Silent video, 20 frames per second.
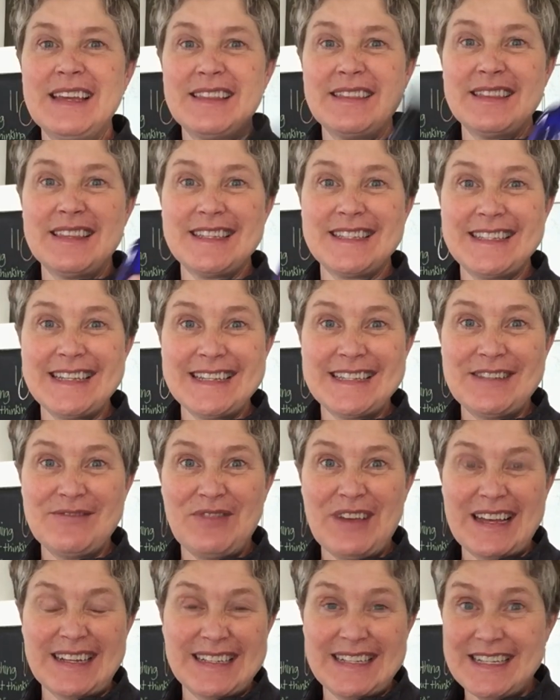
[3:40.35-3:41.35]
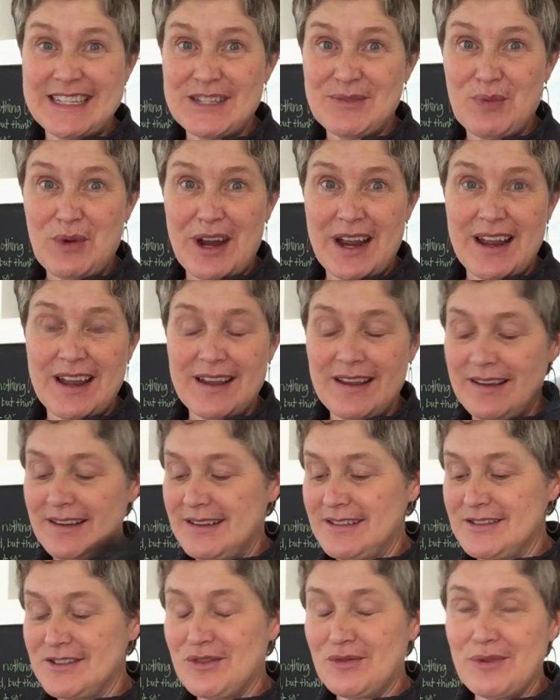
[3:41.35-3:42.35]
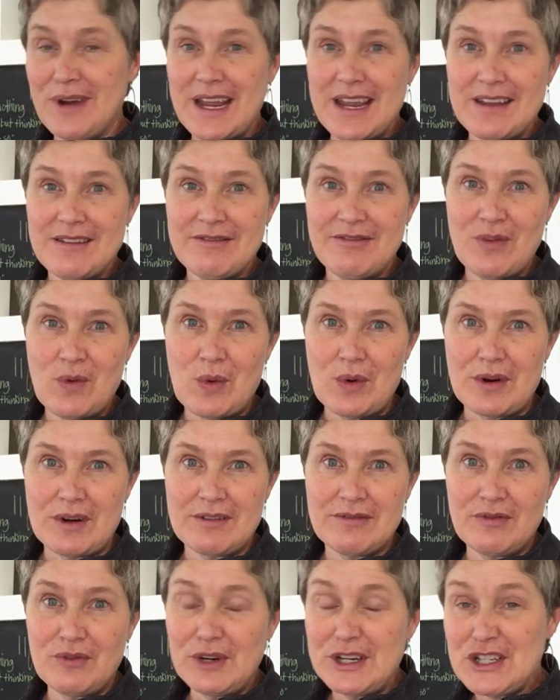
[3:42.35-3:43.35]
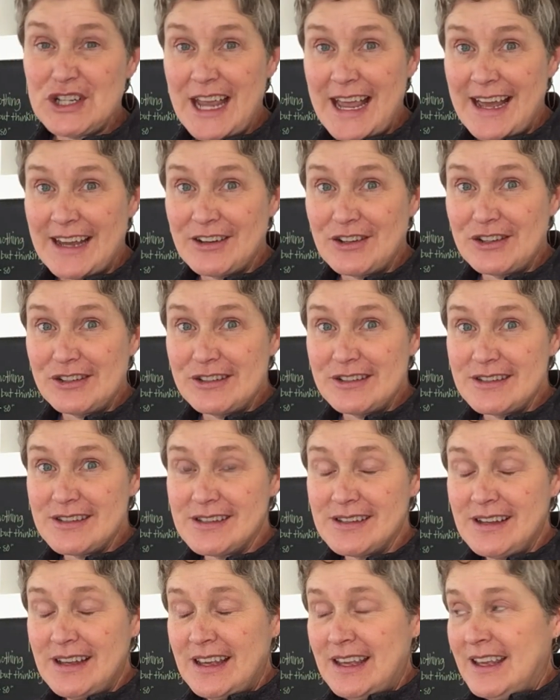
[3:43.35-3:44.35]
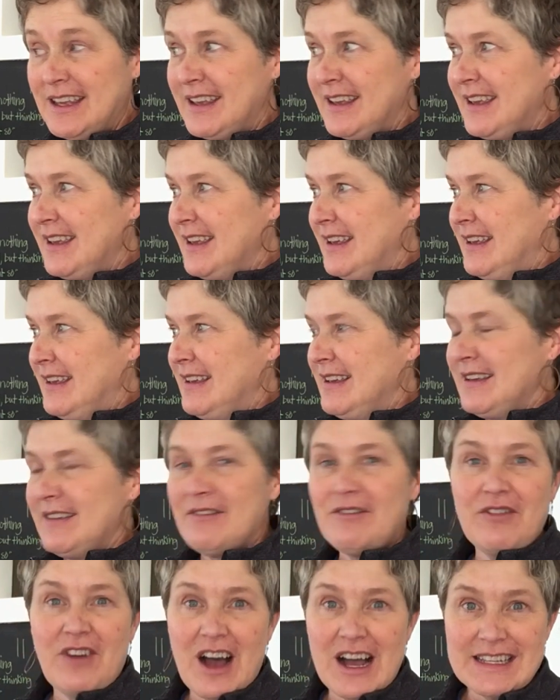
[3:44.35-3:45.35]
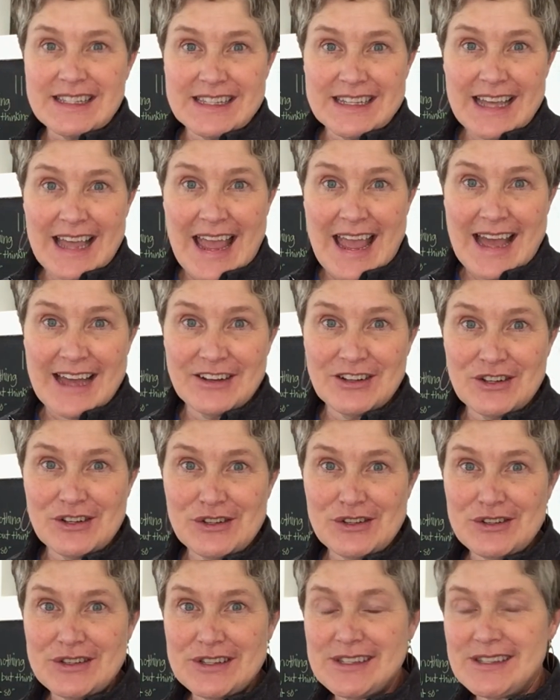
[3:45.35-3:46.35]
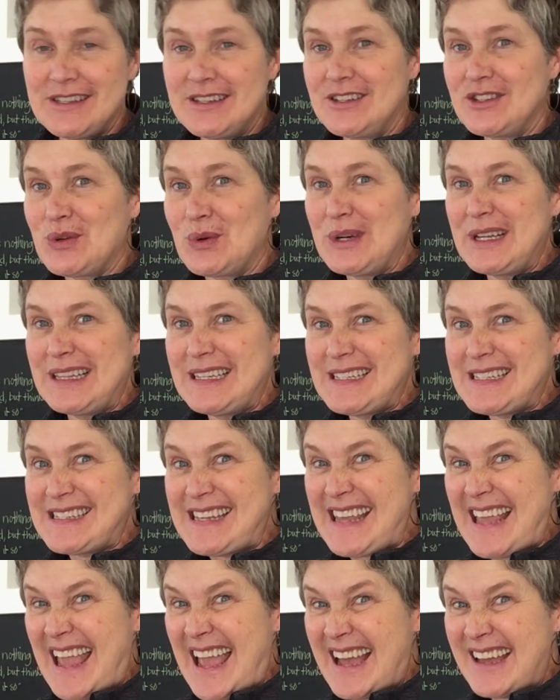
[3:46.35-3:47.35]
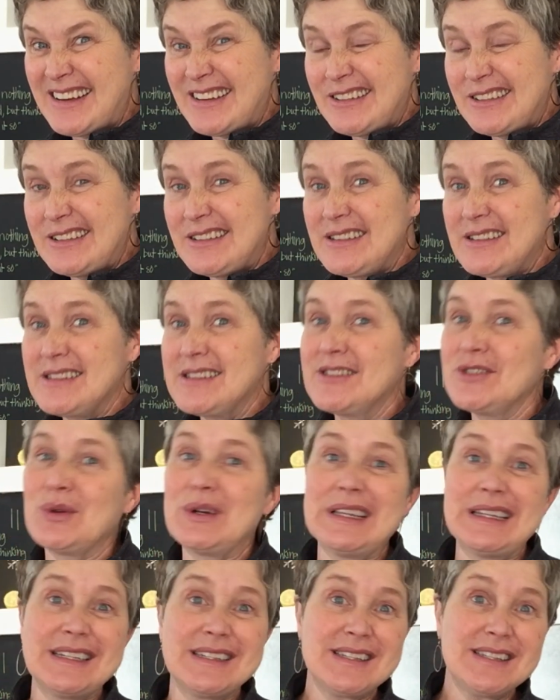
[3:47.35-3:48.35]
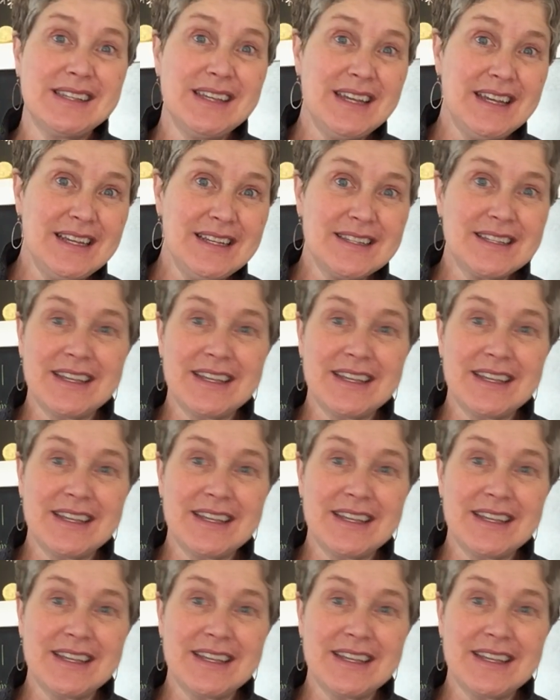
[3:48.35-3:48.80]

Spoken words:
This disinfecting spray is great for fridge handles, faucet handles, toilet seat handles, toilet seats,